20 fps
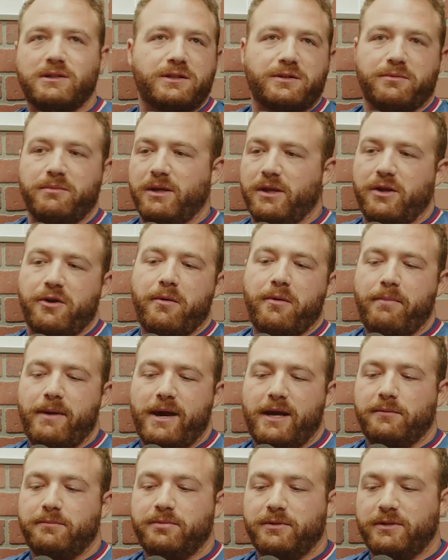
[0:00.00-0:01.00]
Doesn't mean you're a
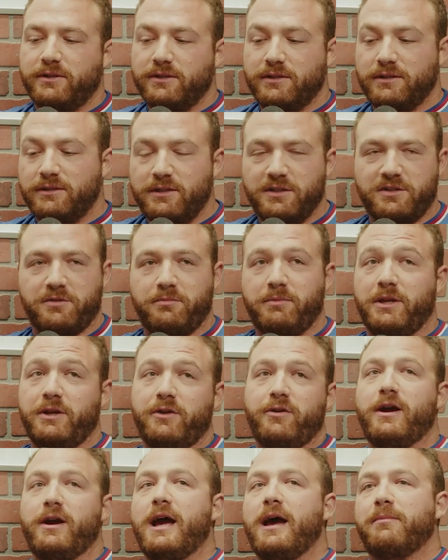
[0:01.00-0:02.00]
bad person. Doesn't mean
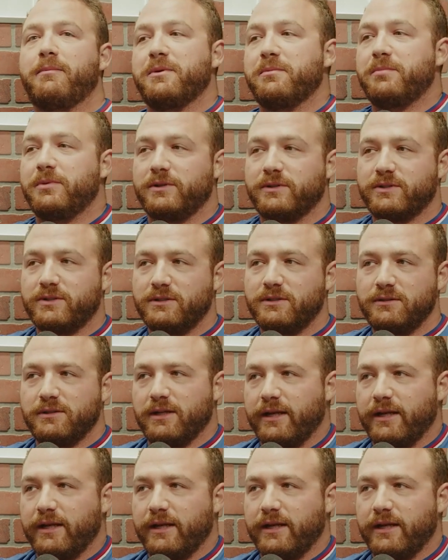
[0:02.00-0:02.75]
you're a happy person.